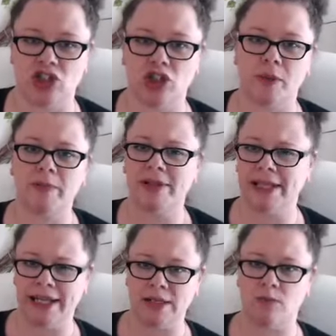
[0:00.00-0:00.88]
You don't want to be
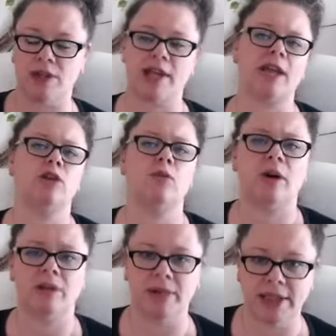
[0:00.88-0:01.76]
leading with that. You
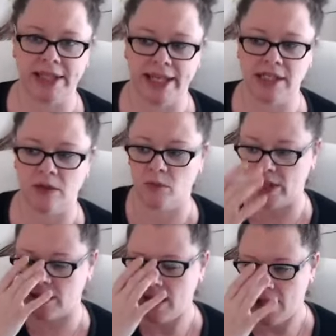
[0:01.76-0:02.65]
want to be leading
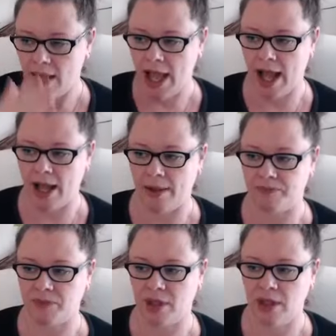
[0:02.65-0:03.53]
with
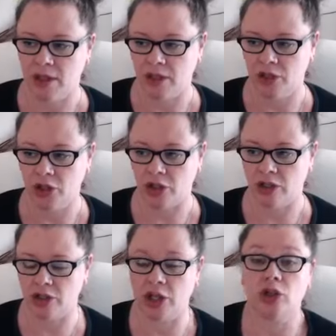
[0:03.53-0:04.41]

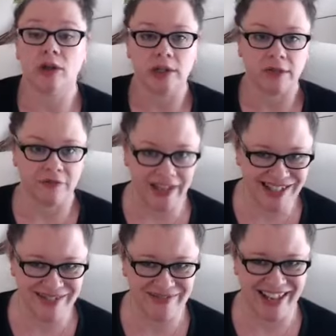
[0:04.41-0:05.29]
that you're an
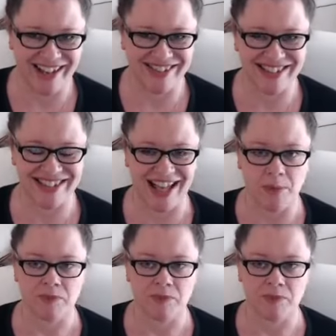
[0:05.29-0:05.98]
effective counsellor,